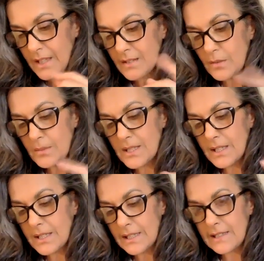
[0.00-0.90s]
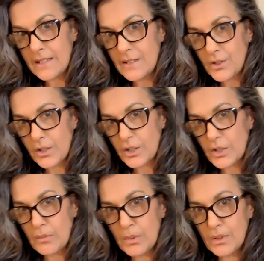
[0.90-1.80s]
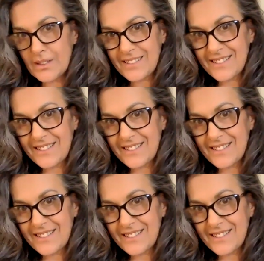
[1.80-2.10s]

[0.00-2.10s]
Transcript: it's almost like a little instruction book.